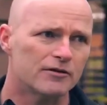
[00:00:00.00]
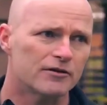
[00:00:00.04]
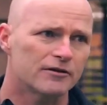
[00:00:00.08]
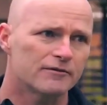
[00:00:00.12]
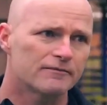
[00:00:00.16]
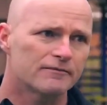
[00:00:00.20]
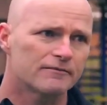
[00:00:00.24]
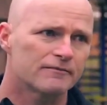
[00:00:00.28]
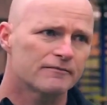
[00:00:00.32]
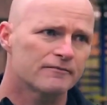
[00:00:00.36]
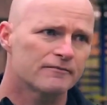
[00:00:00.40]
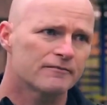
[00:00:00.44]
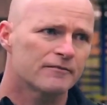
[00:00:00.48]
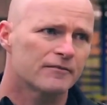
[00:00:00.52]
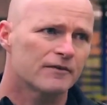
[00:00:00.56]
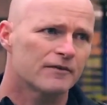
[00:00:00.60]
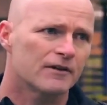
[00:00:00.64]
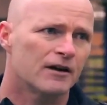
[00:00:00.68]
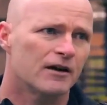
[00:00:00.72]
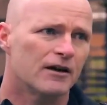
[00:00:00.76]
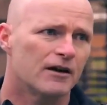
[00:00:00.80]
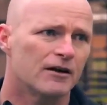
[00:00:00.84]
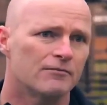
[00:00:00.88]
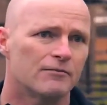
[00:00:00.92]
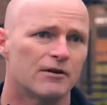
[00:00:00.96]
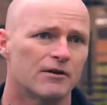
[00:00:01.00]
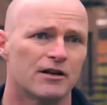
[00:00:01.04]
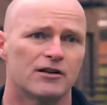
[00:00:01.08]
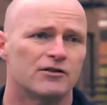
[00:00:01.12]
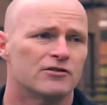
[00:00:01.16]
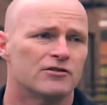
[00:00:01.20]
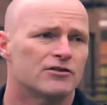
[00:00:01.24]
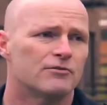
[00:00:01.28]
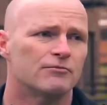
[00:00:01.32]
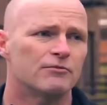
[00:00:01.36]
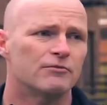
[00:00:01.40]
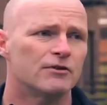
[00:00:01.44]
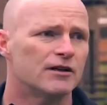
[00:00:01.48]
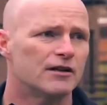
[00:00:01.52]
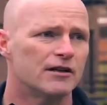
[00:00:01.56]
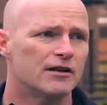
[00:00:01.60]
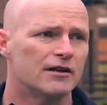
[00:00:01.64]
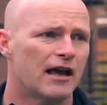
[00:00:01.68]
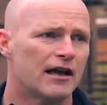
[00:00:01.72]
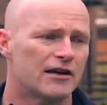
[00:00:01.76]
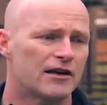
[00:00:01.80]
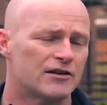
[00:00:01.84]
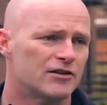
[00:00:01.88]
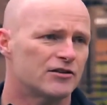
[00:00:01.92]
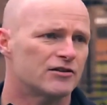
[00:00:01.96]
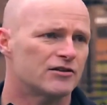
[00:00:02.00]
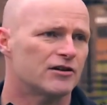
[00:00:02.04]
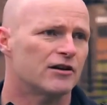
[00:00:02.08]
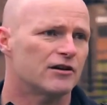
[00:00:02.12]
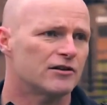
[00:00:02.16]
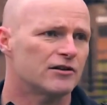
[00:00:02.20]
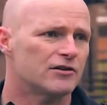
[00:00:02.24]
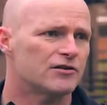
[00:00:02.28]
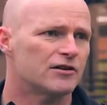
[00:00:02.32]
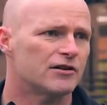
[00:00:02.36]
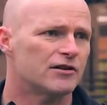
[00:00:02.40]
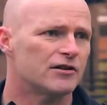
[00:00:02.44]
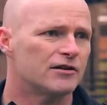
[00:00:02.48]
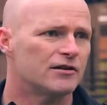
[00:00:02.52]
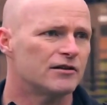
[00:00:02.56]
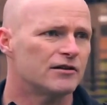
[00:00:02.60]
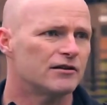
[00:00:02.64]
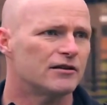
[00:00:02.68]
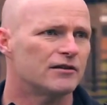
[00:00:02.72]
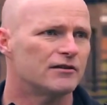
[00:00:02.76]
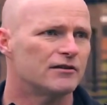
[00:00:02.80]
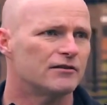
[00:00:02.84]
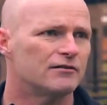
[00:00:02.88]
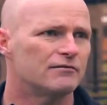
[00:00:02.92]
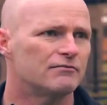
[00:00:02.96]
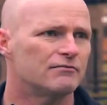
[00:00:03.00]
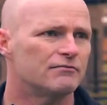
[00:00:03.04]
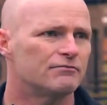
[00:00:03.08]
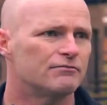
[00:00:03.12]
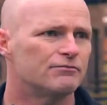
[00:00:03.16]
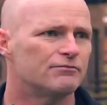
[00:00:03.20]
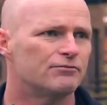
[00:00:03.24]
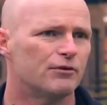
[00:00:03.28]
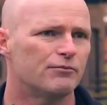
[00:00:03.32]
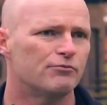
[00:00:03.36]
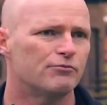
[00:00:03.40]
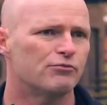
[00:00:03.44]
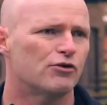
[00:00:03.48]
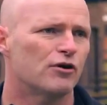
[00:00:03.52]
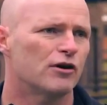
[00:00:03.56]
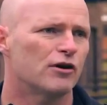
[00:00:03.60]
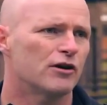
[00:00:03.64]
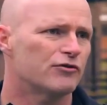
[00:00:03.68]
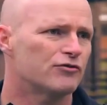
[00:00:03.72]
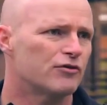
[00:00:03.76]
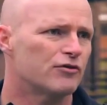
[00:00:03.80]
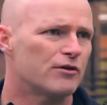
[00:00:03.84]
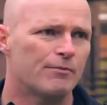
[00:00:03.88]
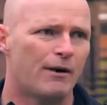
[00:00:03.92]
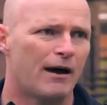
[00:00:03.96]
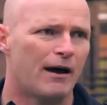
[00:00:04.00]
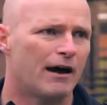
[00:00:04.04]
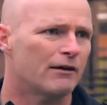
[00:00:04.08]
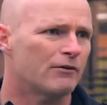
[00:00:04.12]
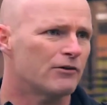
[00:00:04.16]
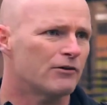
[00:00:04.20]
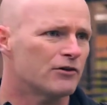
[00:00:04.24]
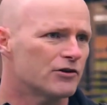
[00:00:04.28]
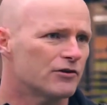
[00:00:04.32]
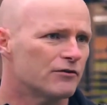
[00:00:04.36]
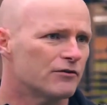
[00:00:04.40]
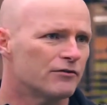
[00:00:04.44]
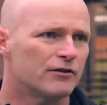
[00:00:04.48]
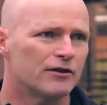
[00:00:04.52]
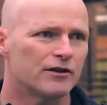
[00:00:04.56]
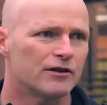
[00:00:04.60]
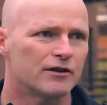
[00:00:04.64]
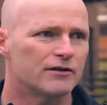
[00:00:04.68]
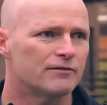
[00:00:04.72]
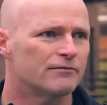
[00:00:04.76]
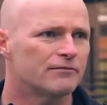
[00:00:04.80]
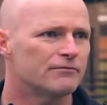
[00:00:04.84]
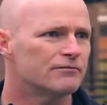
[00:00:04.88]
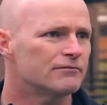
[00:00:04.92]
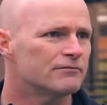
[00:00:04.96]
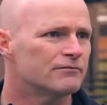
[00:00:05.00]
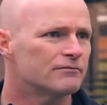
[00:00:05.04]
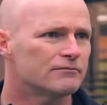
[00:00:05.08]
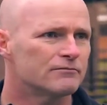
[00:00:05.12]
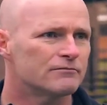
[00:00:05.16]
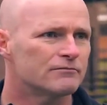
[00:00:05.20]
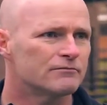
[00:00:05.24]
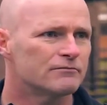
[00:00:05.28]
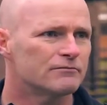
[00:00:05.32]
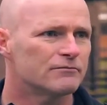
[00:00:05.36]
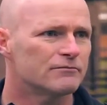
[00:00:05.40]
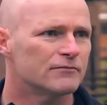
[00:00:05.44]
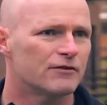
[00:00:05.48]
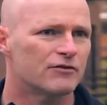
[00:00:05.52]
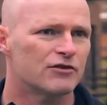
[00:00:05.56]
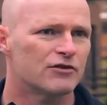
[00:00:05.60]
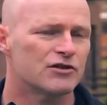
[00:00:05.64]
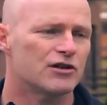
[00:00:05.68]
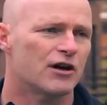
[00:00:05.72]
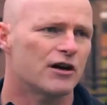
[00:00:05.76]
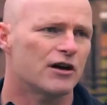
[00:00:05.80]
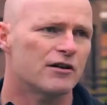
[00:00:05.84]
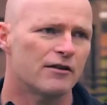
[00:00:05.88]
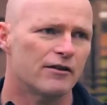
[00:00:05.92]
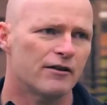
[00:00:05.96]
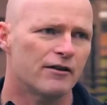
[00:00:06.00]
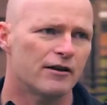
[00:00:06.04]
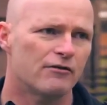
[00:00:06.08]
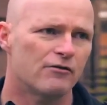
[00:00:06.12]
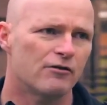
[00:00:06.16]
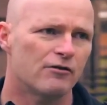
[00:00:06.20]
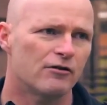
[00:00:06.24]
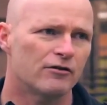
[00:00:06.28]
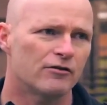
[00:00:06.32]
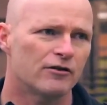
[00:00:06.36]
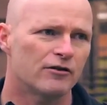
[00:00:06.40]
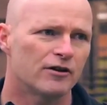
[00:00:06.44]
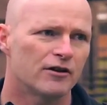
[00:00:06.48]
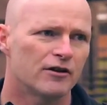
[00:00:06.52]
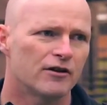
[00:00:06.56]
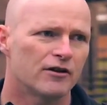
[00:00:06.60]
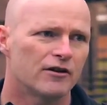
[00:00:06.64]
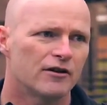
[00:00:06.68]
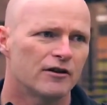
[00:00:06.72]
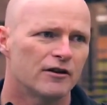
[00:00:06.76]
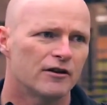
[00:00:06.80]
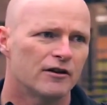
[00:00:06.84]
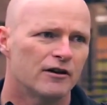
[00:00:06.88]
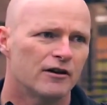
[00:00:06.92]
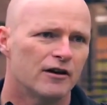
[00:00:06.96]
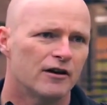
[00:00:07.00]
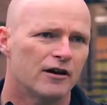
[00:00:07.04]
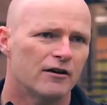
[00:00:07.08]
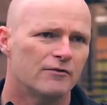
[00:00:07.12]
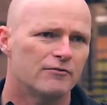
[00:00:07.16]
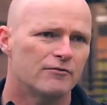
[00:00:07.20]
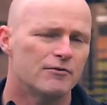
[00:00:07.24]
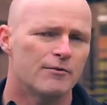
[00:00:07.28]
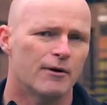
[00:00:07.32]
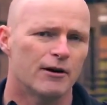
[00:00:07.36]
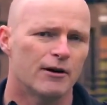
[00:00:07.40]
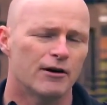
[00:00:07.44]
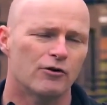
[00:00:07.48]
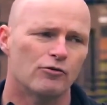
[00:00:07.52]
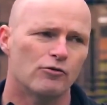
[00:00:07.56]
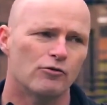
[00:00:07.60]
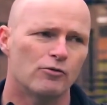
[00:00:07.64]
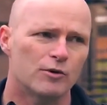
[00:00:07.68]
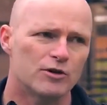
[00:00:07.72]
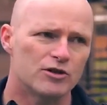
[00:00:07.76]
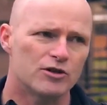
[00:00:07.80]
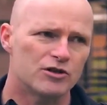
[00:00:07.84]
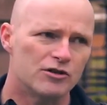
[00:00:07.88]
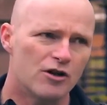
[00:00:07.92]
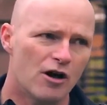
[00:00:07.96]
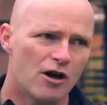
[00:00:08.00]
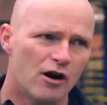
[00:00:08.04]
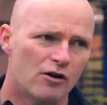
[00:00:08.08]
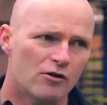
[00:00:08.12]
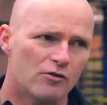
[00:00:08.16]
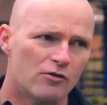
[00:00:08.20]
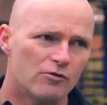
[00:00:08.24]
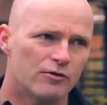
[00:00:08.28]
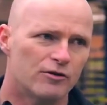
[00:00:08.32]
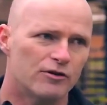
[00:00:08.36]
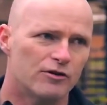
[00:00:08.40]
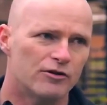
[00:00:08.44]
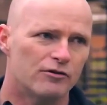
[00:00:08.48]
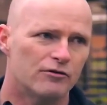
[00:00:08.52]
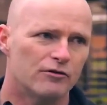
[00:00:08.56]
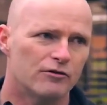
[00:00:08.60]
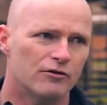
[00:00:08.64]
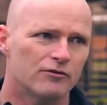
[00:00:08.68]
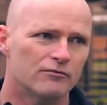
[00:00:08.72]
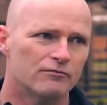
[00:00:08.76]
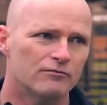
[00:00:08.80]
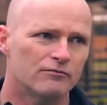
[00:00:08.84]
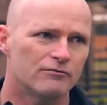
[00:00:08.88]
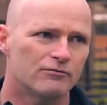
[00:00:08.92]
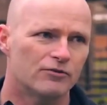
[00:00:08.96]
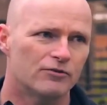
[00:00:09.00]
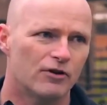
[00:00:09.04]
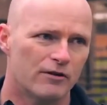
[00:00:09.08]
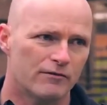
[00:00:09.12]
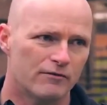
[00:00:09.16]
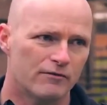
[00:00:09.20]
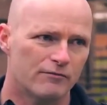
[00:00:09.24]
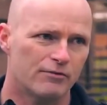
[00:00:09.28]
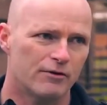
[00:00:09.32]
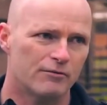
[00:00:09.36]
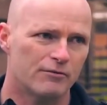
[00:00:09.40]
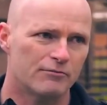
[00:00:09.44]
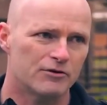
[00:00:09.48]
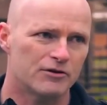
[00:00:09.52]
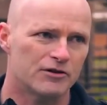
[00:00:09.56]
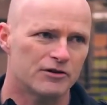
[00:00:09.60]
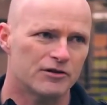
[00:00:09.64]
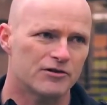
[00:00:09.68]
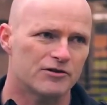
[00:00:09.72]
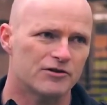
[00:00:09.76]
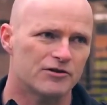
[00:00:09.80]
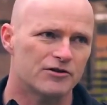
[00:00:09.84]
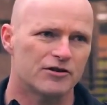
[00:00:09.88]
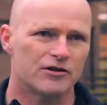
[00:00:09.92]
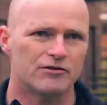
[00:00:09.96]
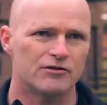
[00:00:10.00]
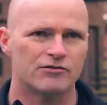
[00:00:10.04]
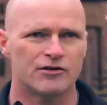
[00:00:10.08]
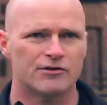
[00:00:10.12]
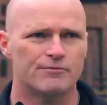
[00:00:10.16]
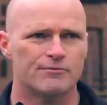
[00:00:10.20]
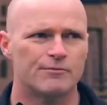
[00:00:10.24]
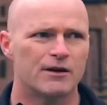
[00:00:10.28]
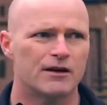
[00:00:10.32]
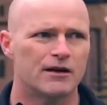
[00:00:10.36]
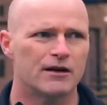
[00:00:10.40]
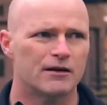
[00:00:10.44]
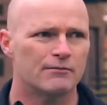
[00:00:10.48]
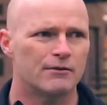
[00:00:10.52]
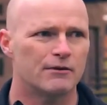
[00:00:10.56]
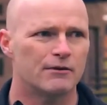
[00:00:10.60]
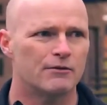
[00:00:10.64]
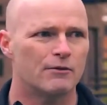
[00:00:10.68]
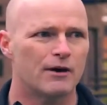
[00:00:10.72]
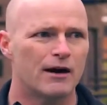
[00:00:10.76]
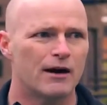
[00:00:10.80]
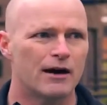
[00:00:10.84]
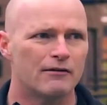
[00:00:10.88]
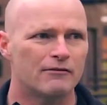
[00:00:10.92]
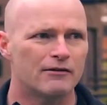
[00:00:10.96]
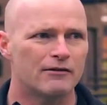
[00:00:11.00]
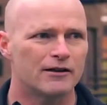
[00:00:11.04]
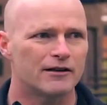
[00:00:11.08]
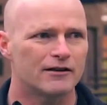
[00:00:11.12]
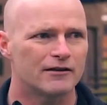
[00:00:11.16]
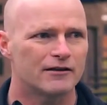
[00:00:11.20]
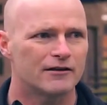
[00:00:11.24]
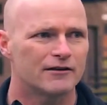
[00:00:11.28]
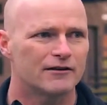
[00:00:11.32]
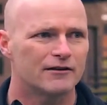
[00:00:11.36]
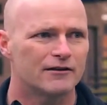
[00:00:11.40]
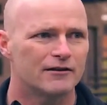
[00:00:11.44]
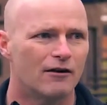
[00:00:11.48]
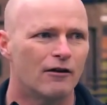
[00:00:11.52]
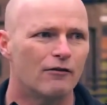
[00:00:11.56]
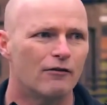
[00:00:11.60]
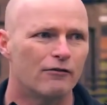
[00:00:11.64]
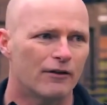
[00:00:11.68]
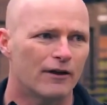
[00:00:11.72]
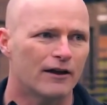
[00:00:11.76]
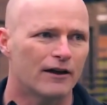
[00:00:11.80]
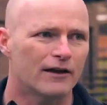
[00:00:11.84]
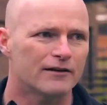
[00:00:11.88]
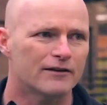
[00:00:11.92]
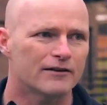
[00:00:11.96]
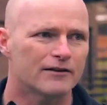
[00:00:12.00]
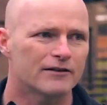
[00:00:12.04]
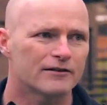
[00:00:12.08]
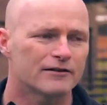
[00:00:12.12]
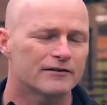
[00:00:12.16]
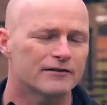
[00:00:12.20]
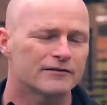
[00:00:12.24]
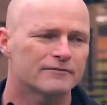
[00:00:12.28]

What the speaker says: They can simply exercise the proprietary powers of the site that they're on. You might not always know that you're on private premises, and so just be a little bit wary of that.